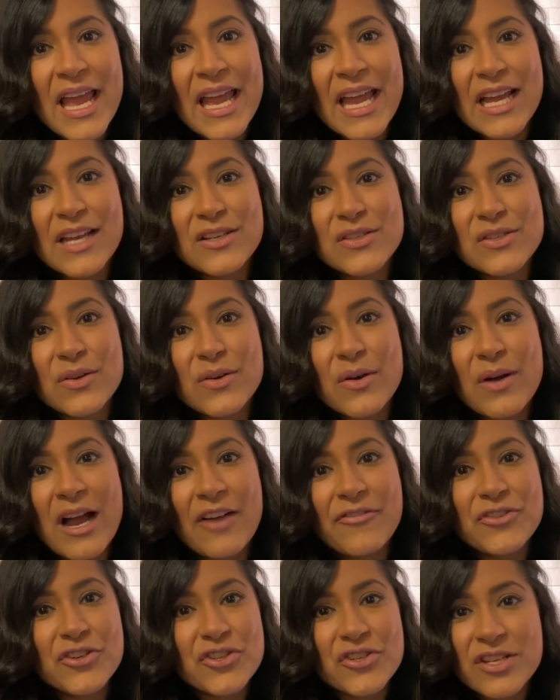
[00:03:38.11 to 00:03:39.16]
And so
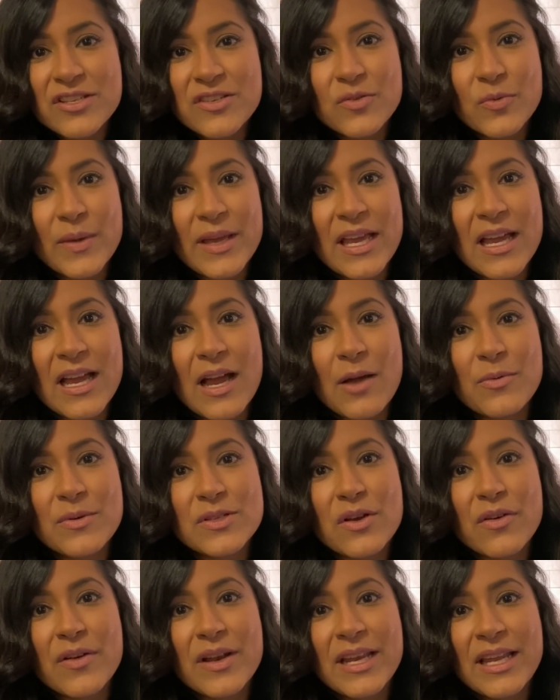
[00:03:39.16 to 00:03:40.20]
after just a week, I was
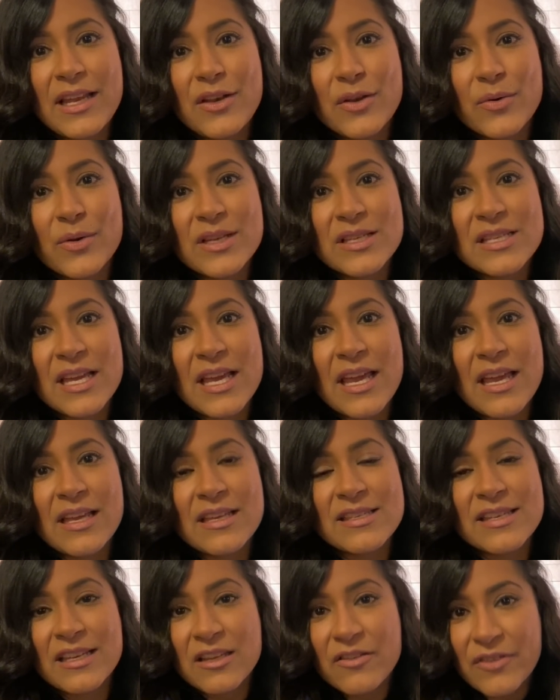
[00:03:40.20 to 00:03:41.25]
already noticing
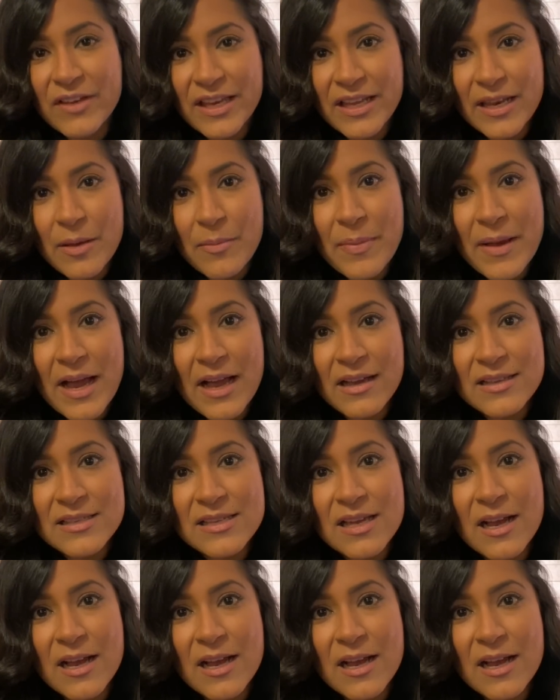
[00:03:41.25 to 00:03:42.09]
significant impacts.